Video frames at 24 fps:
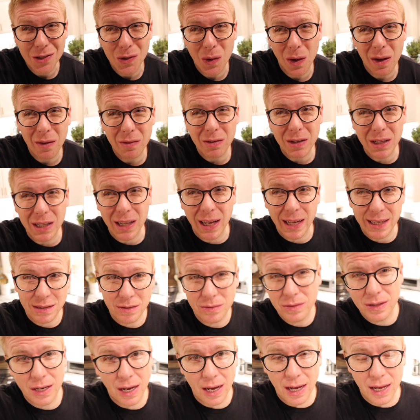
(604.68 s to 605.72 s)
so I have lots
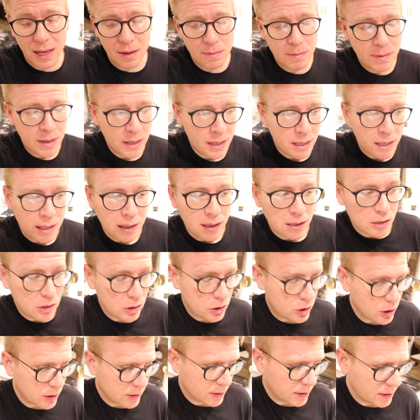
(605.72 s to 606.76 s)
of time
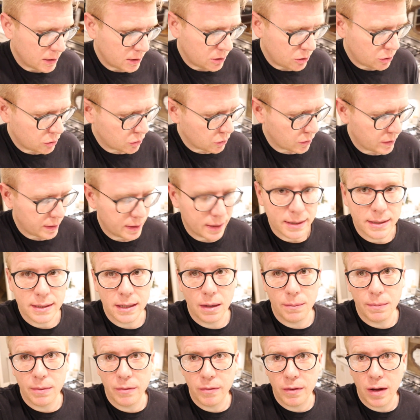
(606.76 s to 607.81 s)
to just enjoy this
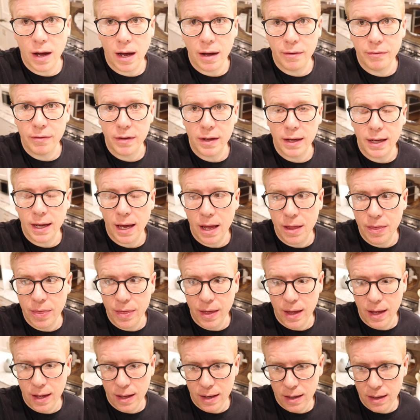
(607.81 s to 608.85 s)
cup of coffee
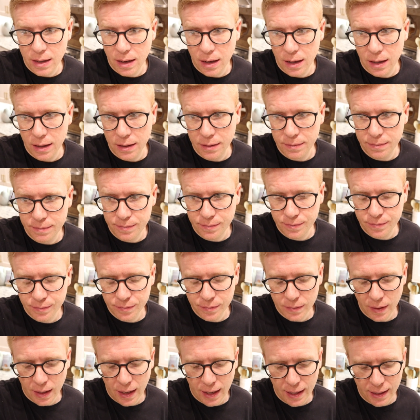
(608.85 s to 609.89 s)
and then
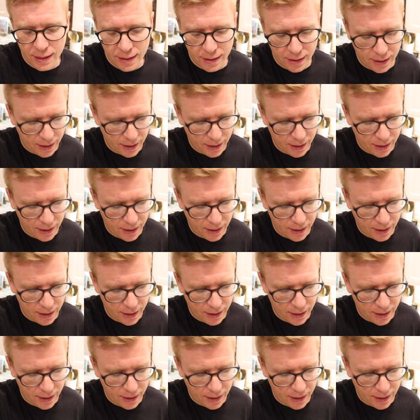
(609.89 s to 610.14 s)
head